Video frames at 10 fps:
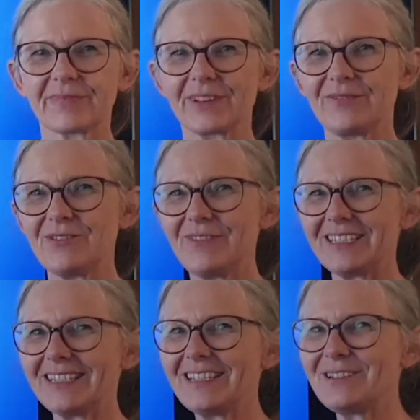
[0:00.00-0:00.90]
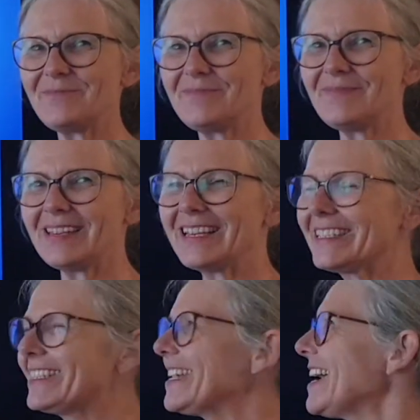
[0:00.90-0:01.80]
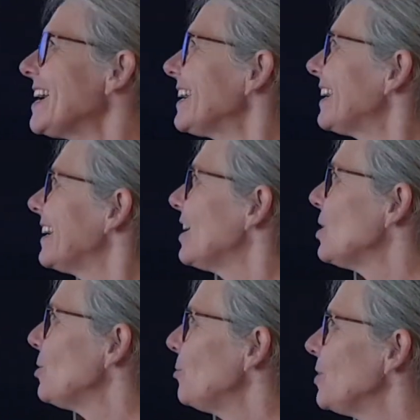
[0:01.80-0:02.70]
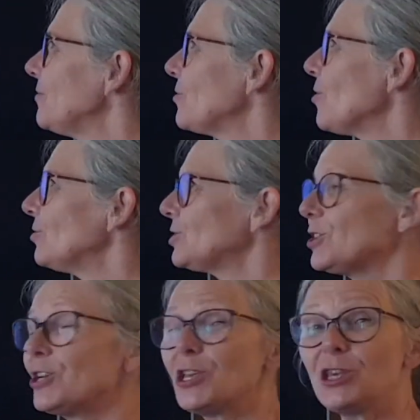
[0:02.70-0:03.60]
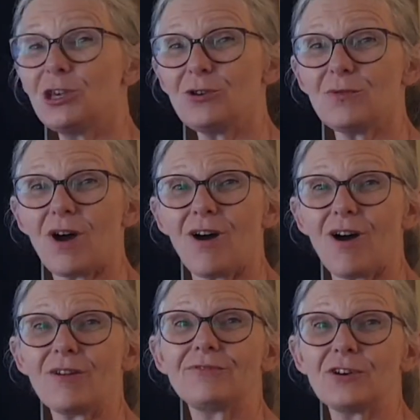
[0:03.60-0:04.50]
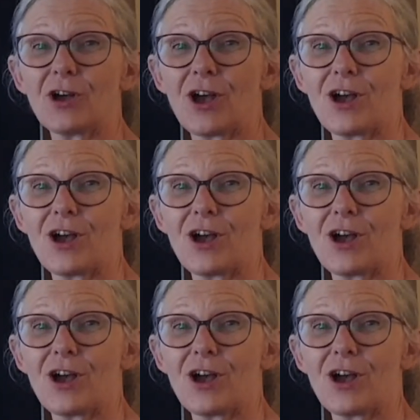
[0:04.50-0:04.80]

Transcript: Have you written them? Let's check. We've got UR for